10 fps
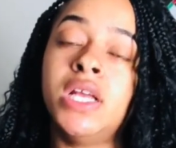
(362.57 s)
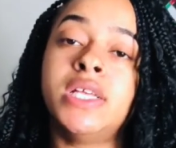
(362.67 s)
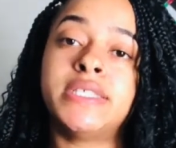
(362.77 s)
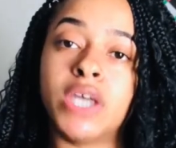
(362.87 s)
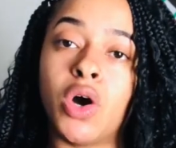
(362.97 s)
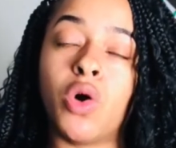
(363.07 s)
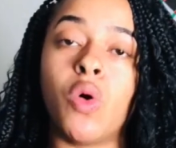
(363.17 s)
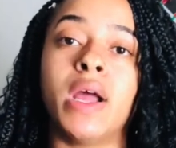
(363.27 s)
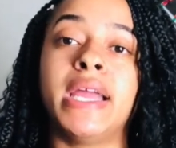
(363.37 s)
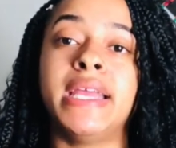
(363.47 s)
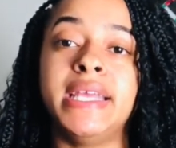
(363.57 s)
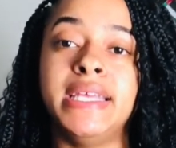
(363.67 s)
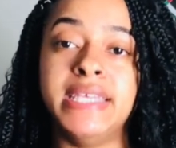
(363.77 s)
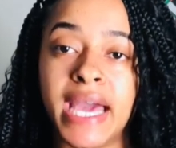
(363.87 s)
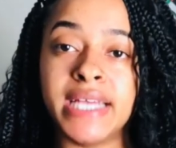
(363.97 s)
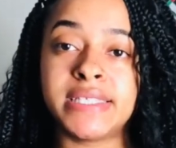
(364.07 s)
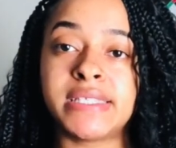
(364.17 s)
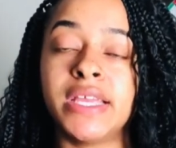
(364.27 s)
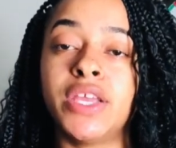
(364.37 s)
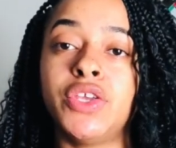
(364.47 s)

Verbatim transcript: So yes,